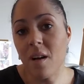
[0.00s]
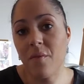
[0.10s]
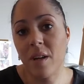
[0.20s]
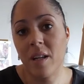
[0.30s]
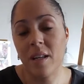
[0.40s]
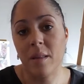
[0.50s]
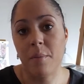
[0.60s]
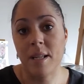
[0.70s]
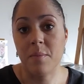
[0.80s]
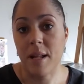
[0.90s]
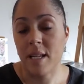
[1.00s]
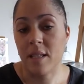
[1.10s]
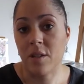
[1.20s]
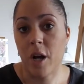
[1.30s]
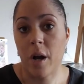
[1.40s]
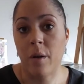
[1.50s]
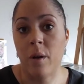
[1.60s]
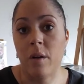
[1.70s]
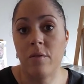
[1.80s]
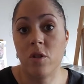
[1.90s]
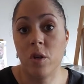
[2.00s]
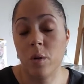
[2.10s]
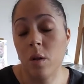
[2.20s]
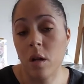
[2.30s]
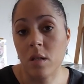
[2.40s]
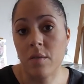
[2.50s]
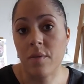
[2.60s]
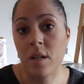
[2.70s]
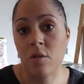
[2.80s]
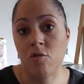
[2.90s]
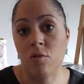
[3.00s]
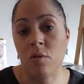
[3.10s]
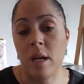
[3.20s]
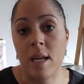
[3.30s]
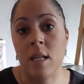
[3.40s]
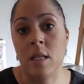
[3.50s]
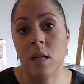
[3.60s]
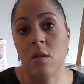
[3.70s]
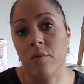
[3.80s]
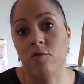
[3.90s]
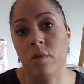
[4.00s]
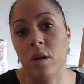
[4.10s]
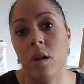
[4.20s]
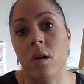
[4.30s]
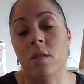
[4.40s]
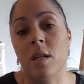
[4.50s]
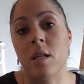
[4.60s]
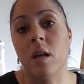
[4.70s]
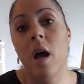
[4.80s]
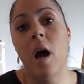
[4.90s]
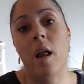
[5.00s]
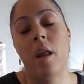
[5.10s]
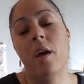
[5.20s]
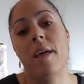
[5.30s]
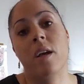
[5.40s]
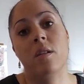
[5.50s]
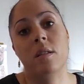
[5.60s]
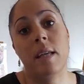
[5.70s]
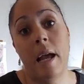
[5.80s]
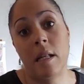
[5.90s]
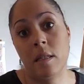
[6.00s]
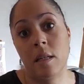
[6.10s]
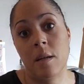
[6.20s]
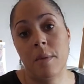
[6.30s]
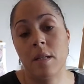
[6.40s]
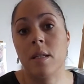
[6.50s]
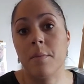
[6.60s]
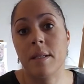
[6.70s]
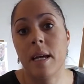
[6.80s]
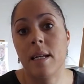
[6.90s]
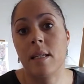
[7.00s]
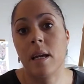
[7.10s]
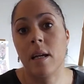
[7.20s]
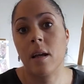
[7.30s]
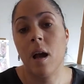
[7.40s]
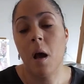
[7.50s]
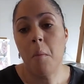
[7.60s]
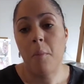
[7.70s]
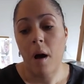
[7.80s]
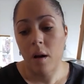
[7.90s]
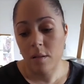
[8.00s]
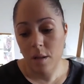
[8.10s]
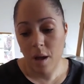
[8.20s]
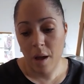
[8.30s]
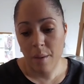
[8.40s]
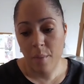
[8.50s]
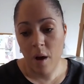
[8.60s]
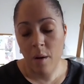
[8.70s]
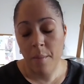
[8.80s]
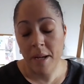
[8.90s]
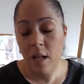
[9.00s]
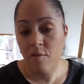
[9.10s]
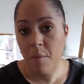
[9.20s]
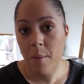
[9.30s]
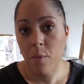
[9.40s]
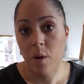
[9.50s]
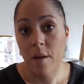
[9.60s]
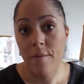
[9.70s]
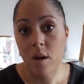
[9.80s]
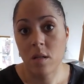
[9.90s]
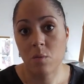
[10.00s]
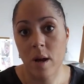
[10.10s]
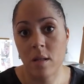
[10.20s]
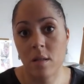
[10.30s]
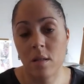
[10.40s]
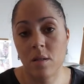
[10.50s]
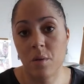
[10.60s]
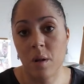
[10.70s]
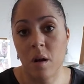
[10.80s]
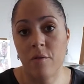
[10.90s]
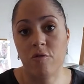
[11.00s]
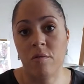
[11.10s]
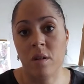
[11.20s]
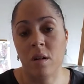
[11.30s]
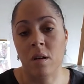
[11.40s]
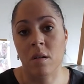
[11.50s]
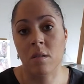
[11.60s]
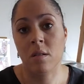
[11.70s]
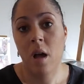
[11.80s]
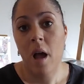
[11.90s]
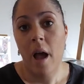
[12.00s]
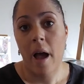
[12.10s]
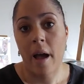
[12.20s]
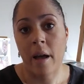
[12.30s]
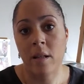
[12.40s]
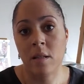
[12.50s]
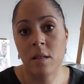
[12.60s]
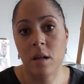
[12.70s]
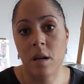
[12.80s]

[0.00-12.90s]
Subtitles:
I think the best place to go to learn to figure draw is life drawing classes, and I know that can seem intimidating, but I mean, I remember when I first went to a life drawing class, and